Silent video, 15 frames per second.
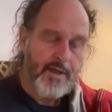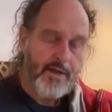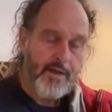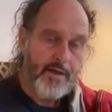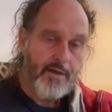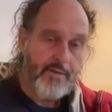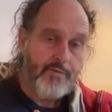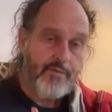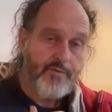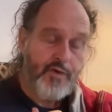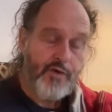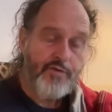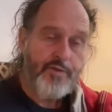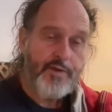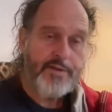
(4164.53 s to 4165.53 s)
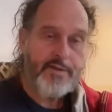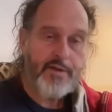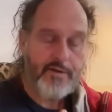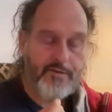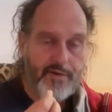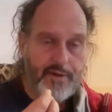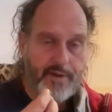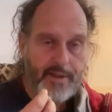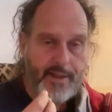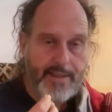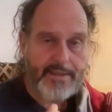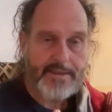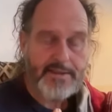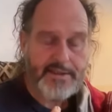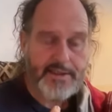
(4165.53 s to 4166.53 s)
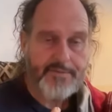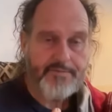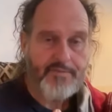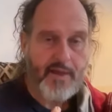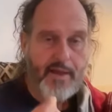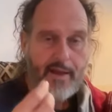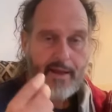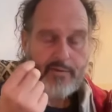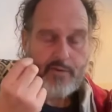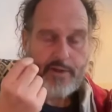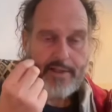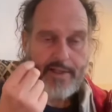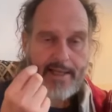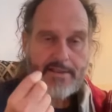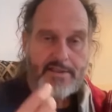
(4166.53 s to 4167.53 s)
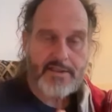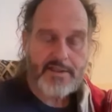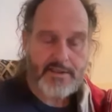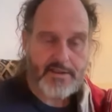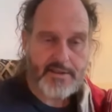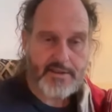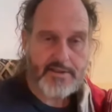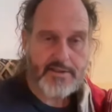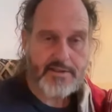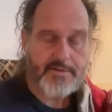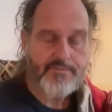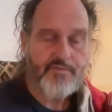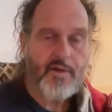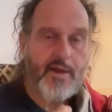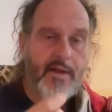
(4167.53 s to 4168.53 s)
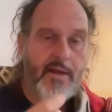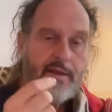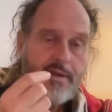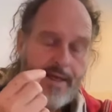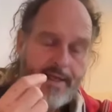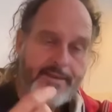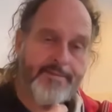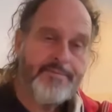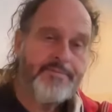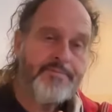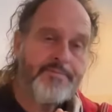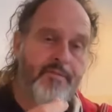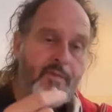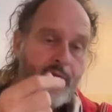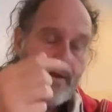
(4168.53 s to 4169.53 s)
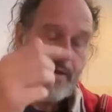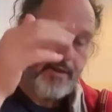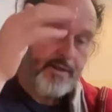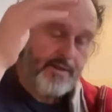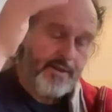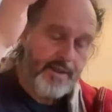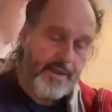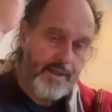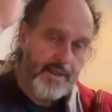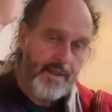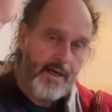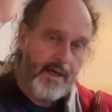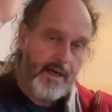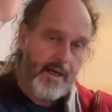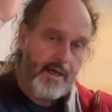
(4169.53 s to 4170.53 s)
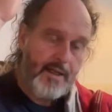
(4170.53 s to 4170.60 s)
movement of energy. And when that ceases, then the